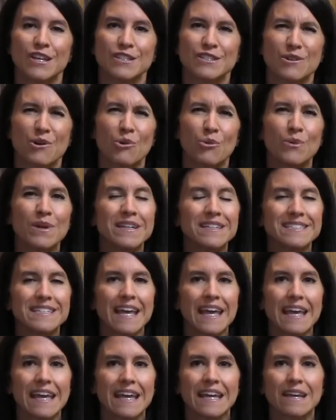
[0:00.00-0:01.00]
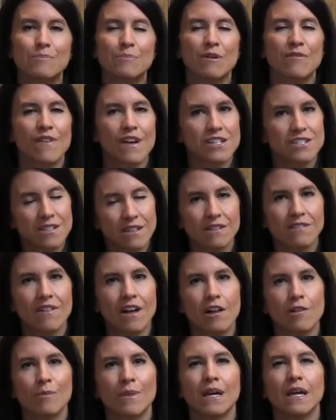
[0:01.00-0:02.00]
So we take professional
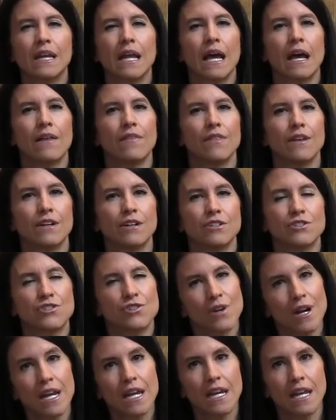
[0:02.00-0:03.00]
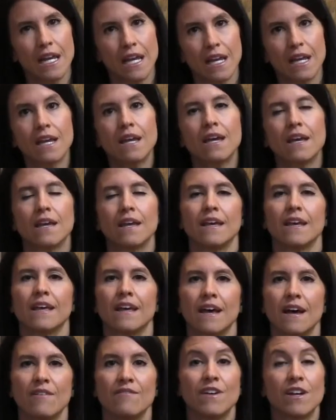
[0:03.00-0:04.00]
development and their training
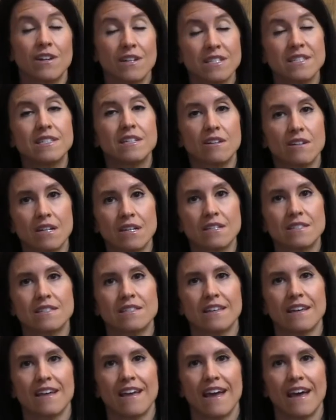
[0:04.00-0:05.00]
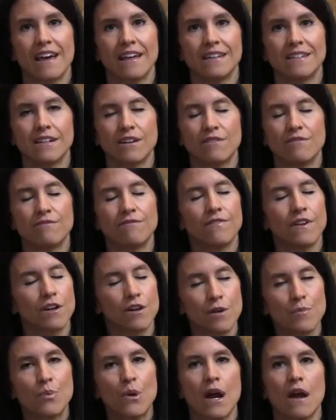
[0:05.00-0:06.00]
very seriously and are
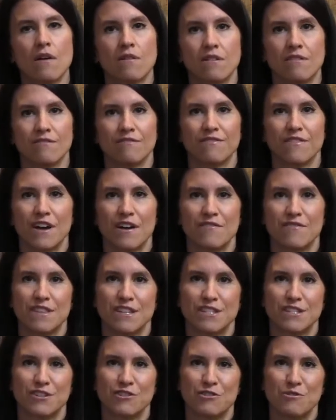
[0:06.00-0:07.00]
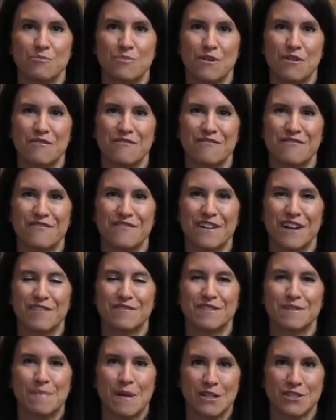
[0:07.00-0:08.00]
very proud of this group
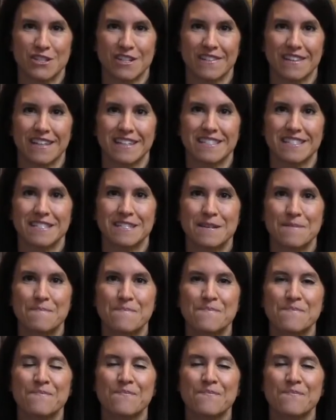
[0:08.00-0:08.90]
of specialists.